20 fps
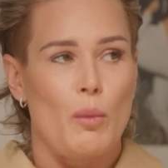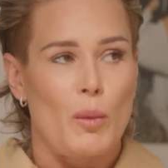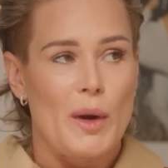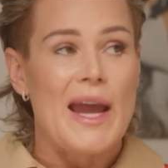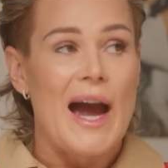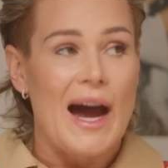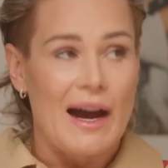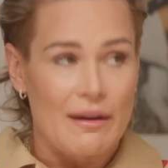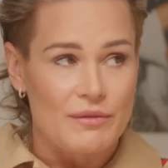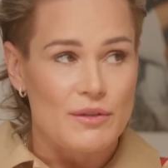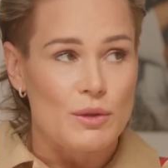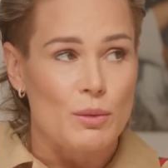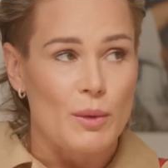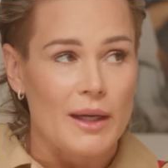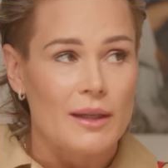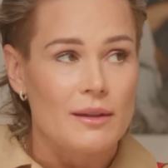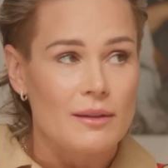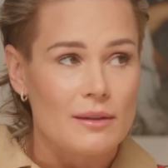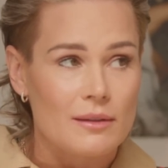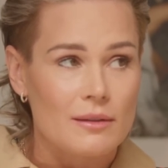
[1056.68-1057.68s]
We have to
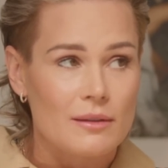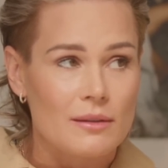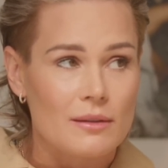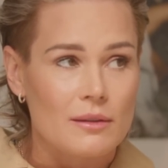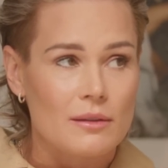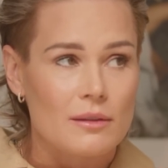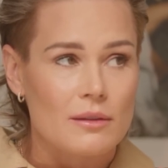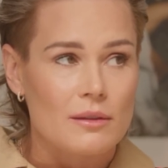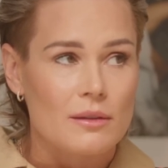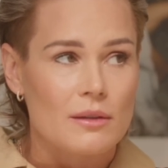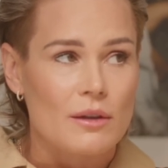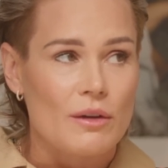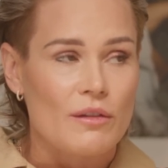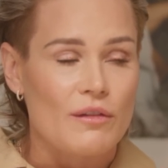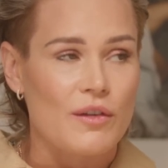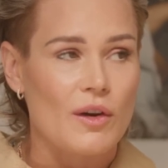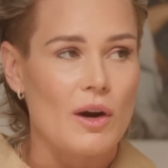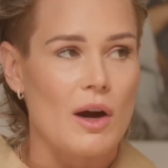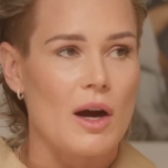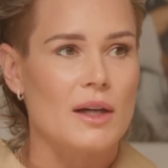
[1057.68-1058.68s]
win. Mm-hmm.
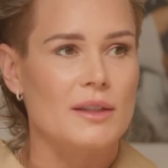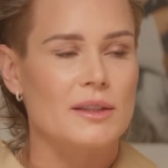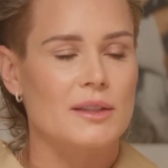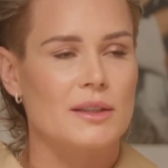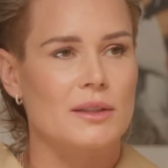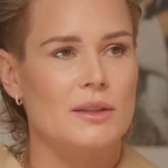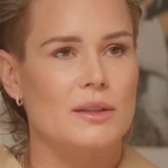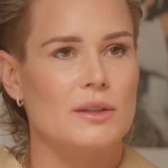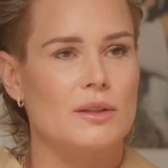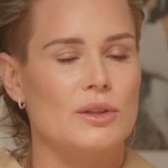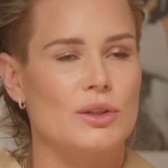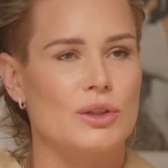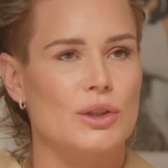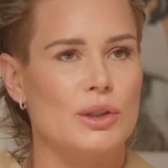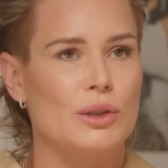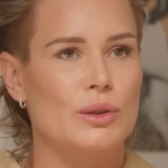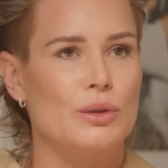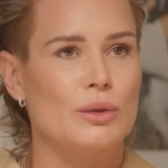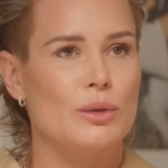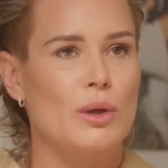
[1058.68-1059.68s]
For us yeah.
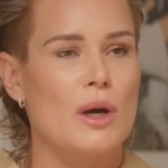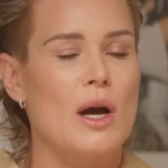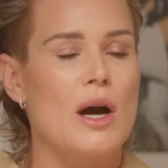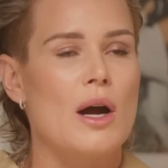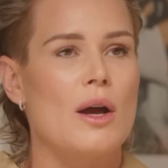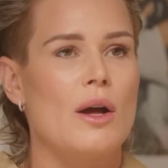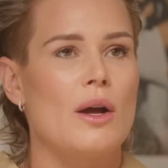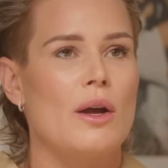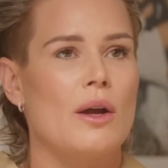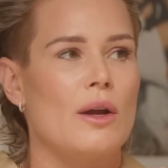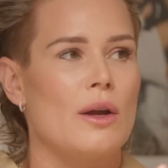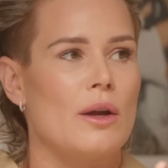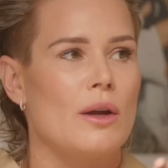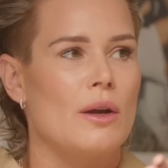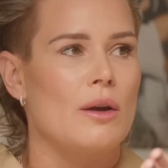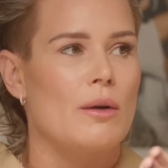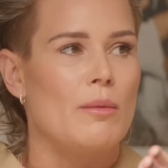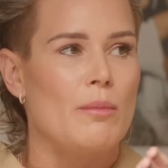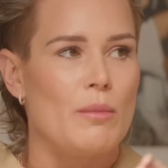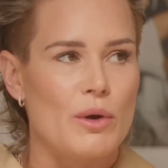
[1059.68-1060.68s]
to move on,
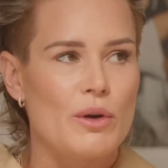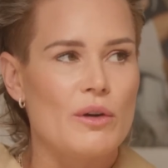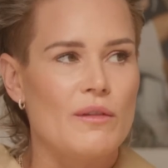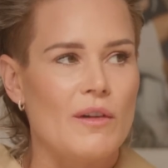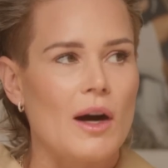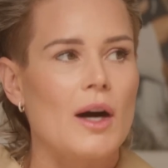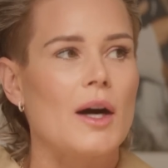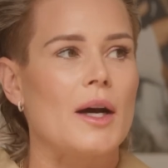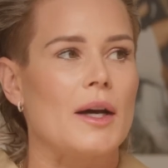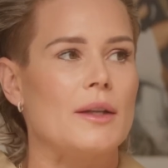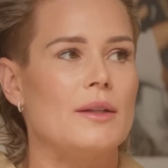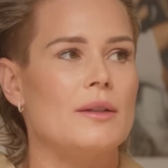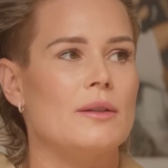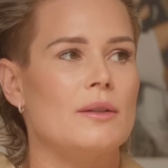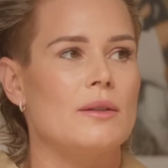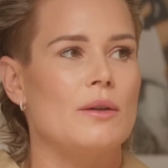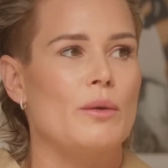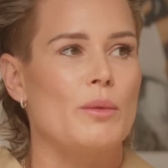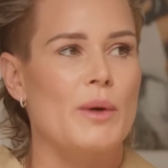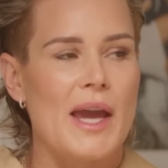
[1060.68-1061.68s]
move on,
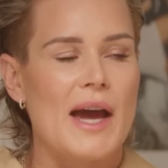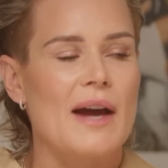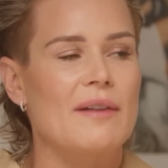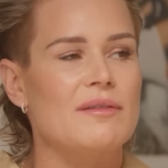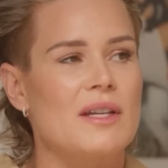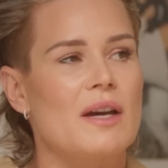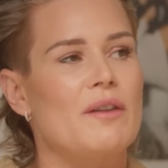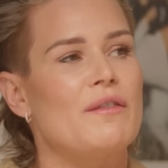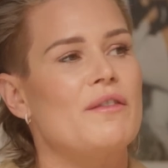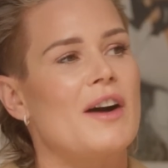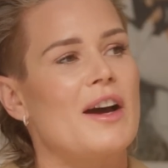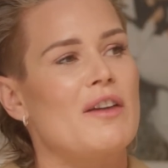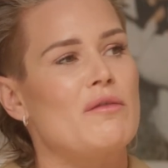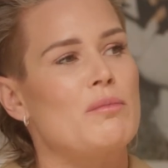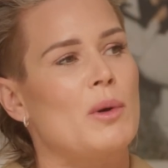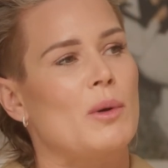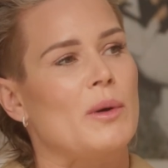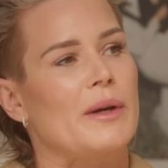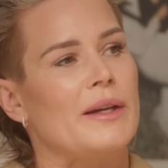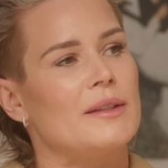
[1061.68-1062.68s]
we have to have
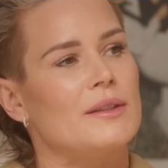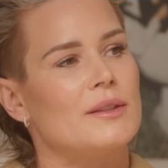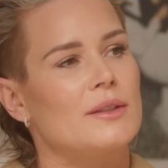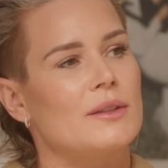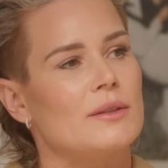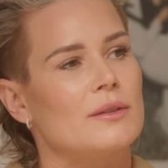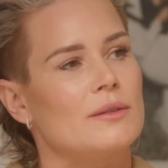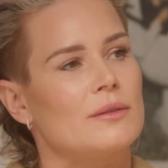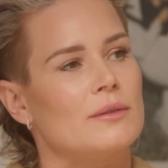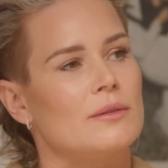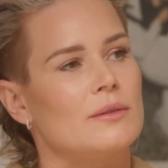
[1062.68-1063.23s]
five points.